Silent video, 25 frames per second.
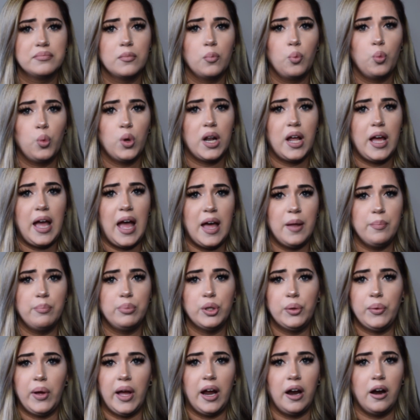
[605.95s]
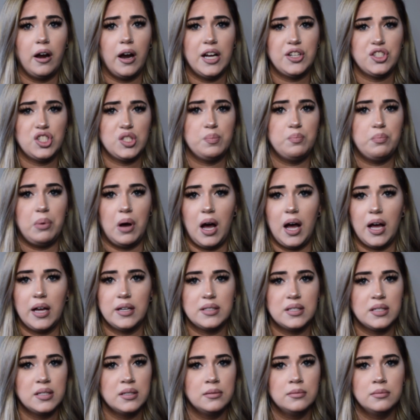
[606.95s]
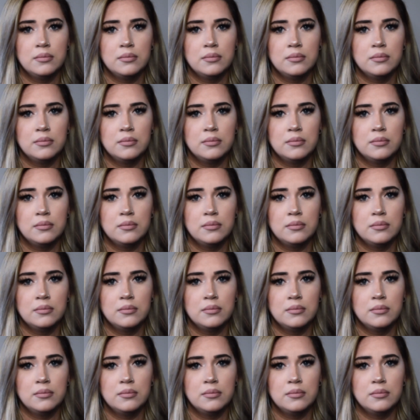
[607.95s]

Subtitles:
When I had blue hair, I just bought